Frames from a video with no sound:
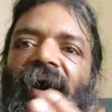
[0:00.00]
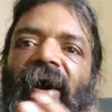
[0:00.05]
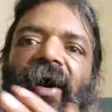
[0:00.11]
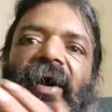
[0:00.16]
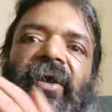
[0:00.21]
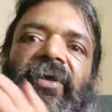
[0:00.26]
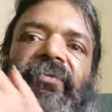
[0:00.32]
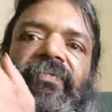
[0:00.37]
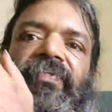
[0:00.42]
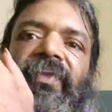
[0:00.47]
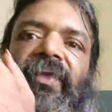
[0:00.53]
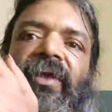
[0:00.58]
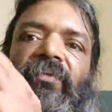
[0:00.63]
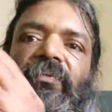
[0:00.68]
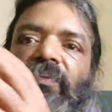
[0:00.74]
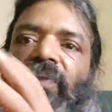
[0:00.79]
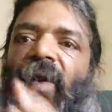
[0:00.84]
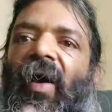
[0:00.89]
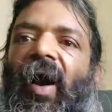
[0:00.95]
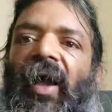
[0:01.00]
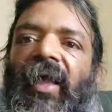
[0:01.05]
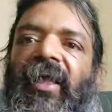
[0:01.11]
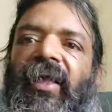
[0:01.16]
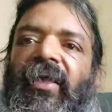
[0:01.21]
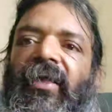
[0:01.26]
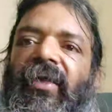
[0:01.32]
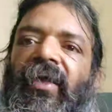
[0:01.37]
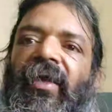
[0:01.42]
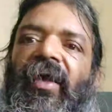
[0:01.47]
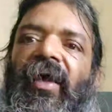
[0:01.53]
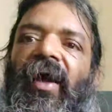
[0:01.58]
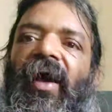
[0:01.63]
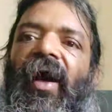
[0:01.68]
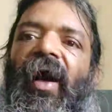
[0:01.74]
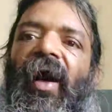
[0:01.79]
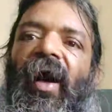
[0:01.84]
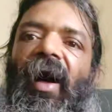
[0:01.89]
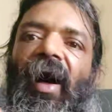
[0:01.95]
are phi,
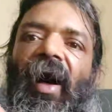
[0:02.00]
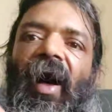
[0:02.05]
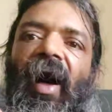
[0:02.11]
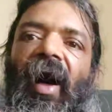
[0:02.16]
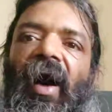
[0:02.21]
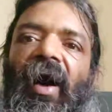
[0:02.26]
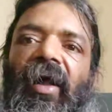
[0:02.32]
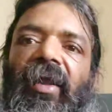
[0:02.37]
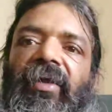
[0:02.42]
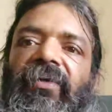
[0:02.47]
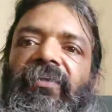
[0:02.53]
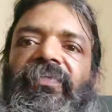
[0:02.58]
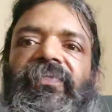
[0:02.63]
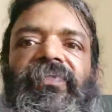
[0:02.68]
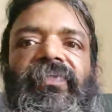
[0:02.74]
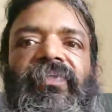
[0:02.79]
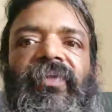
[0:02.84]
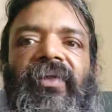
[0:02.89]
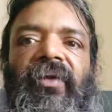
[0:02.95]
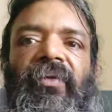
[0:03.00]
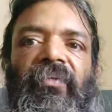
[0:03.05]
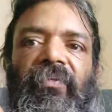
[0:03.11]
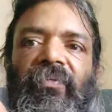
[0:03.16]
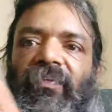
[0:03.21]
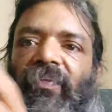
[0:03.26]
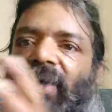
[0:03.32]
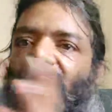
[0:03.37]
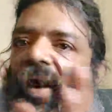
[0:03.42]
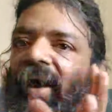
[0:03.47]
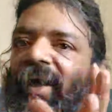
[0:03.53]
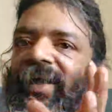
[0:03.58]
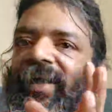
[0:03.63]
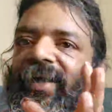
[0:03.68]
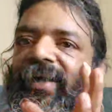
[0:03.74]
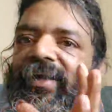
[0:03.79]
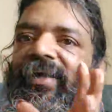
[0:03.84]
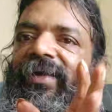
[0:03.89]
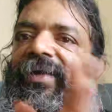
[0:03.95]
r,
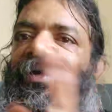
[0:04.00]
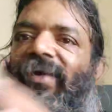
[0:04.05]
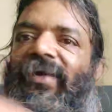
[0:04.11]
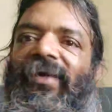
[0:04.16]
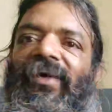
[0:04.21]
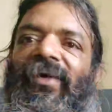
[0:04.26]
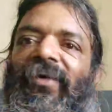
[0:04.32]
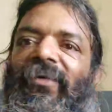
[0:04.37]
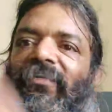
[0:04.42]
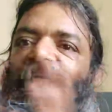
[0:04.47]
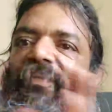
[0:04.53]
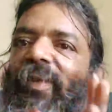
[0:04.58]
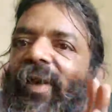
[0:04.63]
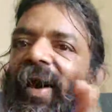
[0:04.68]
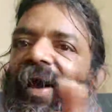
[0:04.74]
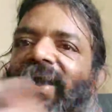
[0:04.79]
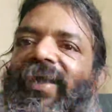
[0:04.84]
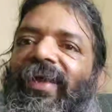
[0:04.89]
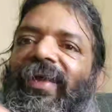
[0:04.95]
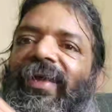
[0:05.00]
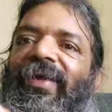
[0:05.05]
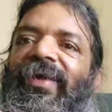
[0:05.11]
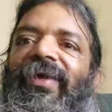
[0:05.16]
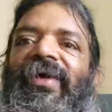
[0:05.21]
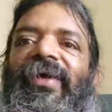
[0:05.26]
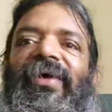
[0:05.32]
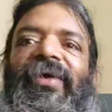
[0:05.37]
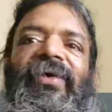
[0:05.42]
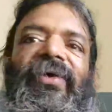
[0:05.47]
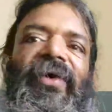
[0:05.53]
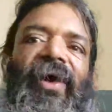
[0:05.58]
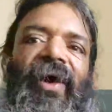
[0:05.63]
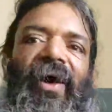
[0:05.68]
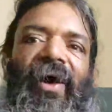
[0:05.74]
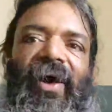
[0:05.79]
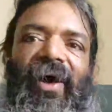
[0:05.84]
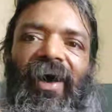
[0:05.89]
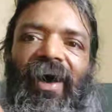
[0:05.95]
phi, phi,
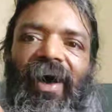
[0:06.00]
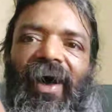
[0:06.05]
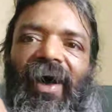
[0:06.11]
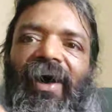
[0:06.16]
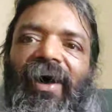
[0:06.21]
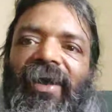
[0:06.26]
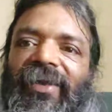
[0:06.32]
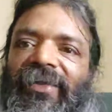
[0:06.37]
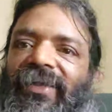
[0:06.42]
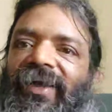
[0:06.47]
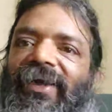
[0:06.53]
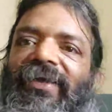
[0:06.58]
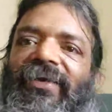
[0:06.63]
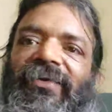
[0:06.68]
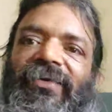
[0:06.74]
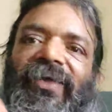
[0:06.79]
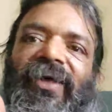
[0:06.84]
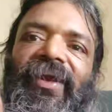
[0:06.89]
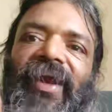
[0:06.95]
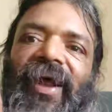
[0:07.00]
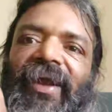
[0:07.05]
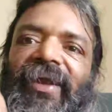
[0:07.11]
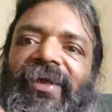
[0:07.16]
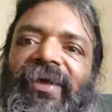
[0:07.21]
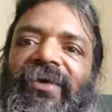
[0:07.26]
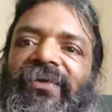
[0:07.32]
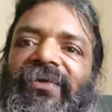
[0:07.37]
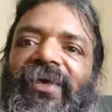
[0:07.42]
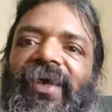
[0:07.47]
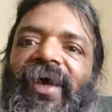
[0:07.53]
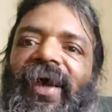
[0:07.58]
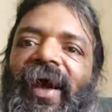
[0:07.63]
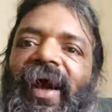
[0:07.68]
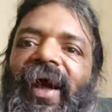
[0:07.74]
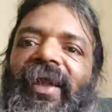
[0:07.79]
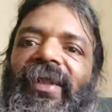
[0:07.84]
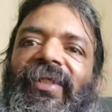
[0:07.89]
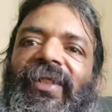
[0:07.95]
r, that is the radius,
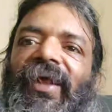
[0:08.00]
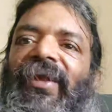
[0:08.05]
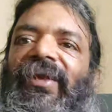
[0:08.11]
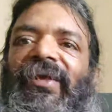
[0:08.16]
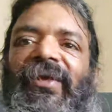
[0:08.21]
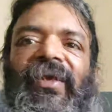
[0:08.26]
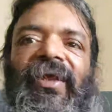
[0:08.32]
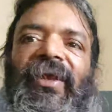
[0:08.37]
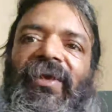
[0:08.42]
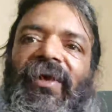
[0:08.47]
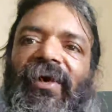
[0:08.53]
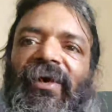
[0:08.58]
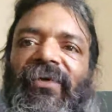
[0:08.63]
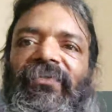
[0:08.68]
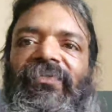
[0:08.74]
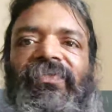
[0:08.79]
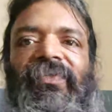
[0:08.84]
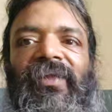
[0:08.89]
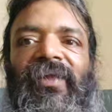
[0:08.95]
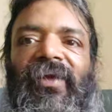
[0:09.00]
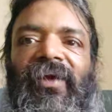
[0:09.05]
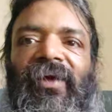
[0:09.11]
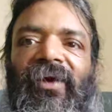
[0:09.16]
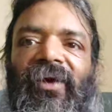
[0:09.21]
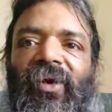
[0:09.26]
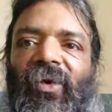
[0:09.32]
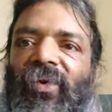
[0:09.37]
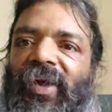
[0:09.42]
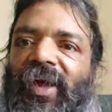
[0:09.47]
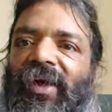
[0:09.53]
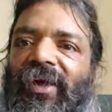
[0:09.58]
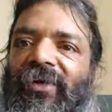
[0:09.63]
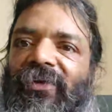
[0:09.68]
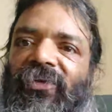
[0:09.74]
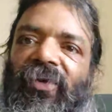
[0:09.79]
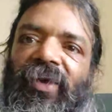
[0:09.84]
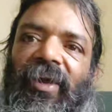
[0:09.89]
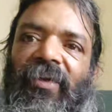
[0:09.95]
and then theta.
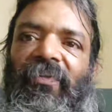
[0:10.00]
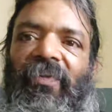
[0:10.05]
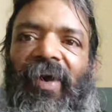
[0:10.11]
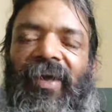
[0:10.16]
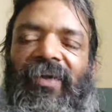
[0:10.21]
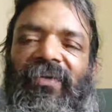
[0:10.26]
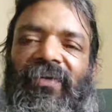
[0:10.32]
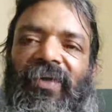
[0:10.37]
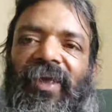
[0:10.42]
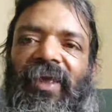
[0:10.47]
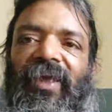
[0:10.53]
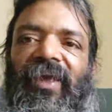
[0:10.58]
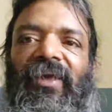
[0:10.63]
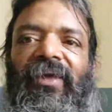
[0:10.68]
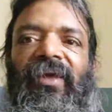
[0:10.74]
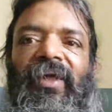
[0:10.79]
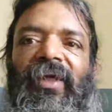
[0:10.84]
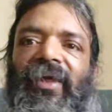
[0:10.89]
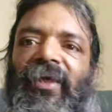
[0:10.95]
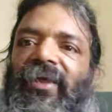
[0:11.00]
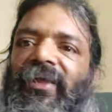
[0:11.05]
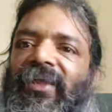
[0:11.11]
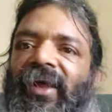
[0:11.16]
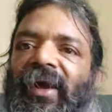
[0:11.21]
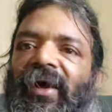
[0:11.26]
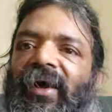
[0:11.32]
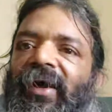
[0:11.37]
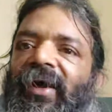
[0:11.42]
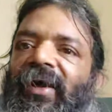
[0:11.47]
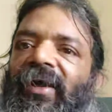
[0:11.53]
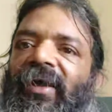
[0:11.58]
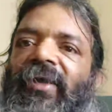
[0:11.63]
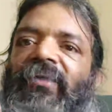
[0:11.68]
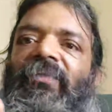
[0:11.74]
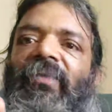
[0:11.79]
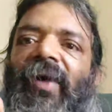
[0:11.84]
Okay, so if I see the